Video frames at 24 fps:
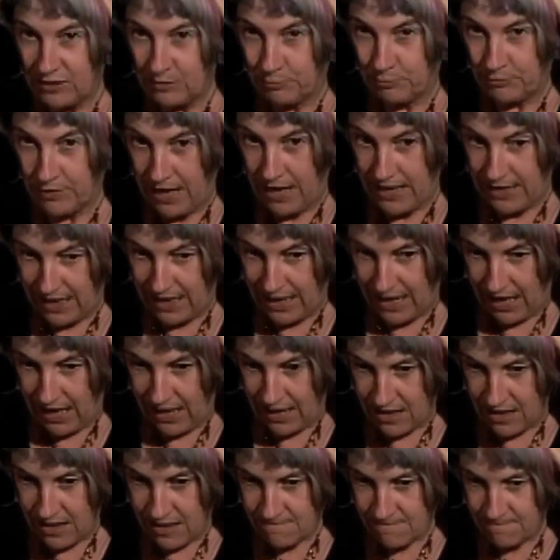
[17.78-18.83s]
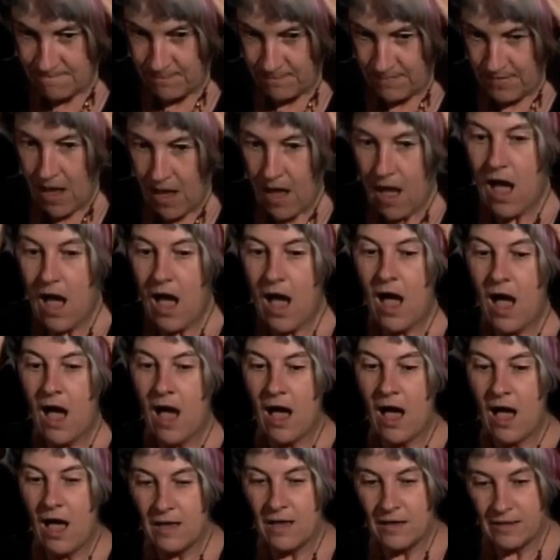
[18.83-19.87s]
there's a brain in here.
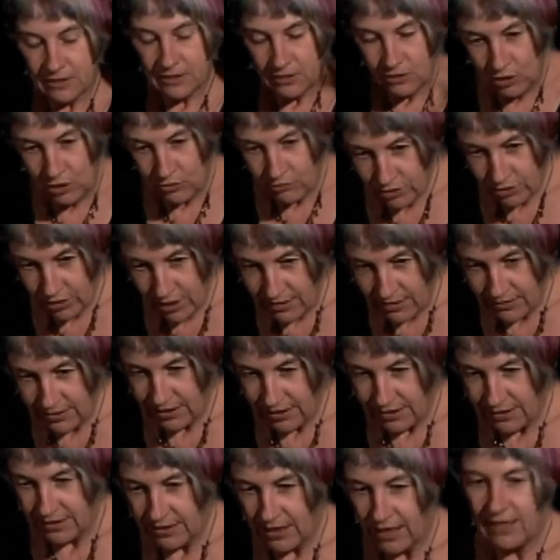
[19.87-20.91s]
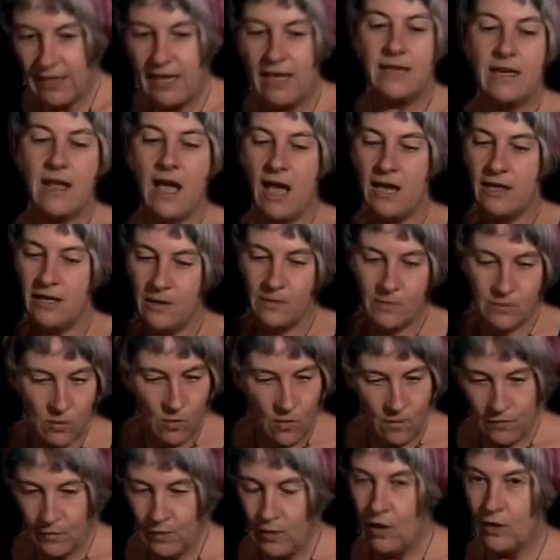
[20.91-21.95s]
Neuroscientists study it. I know
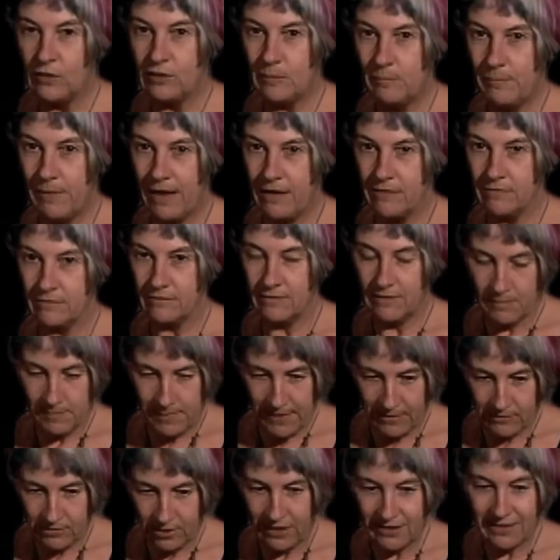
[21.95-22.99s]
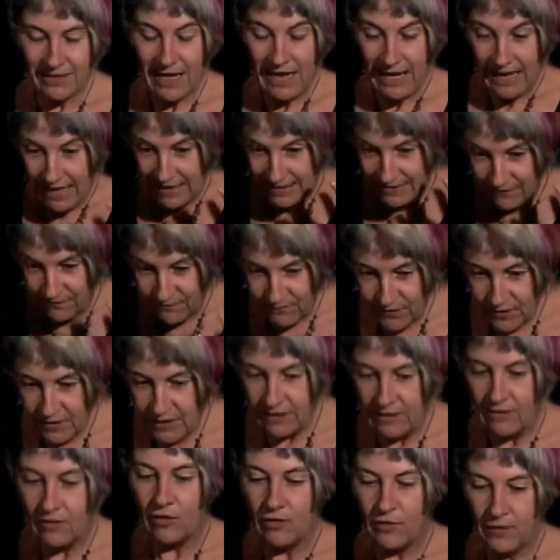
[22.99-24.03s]
an awful lot about it. It's a
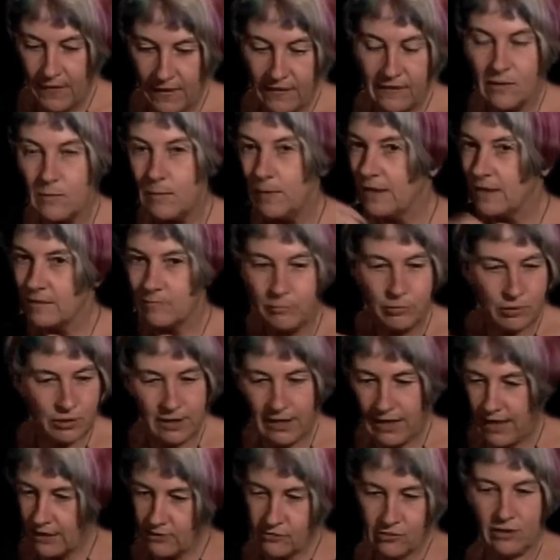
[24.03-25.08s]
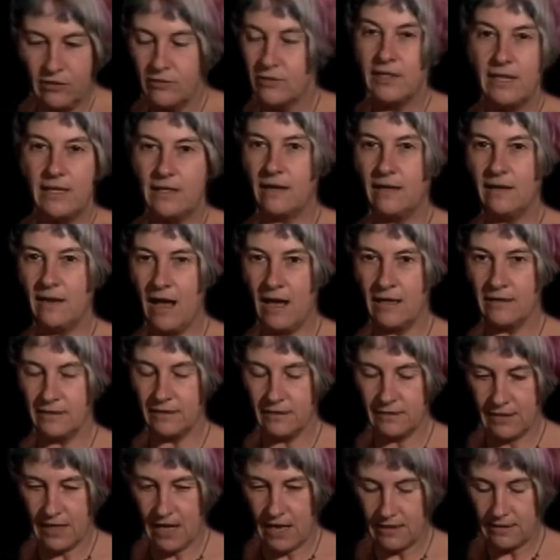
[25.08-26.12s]
physical thing that we can put electrodes in and
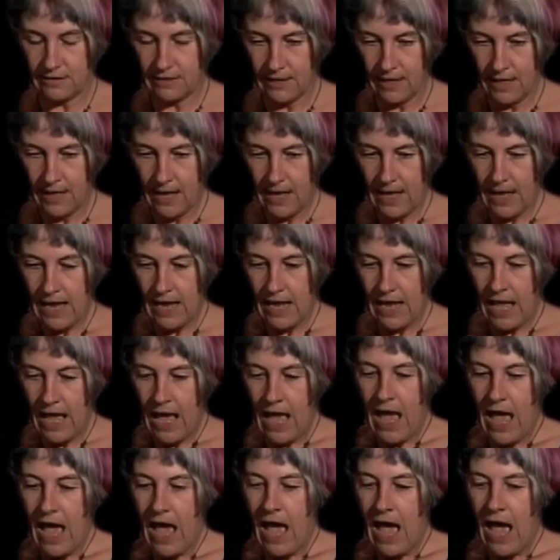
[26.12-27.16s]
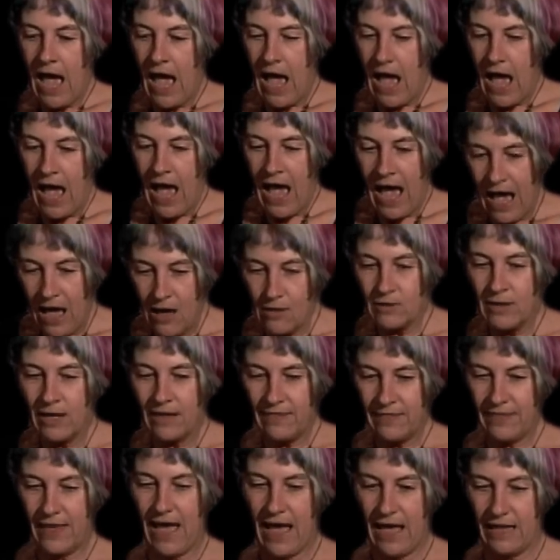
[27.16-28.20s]
understand. How
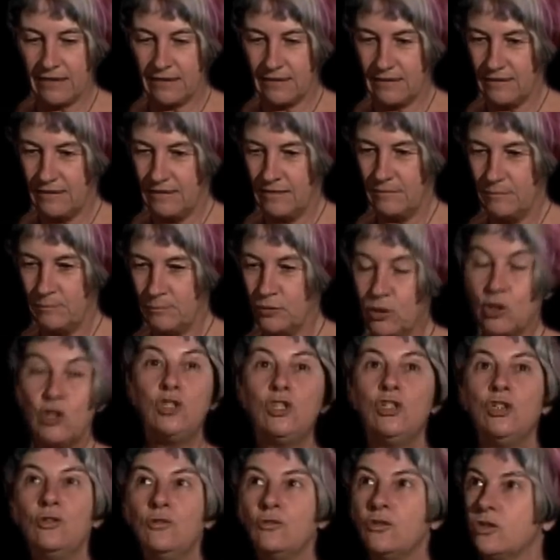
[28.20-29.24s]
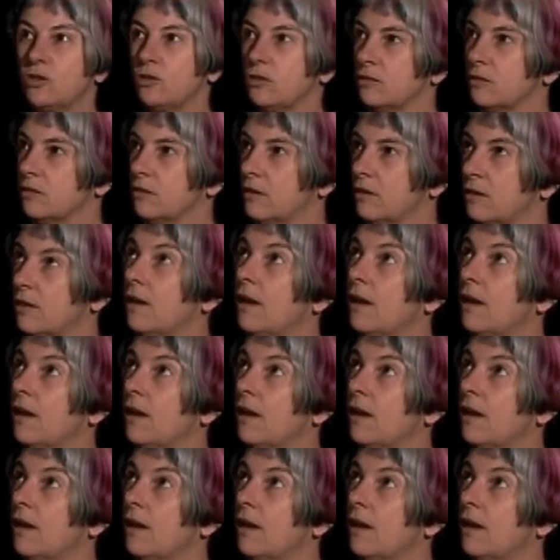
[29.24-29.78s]
can that produce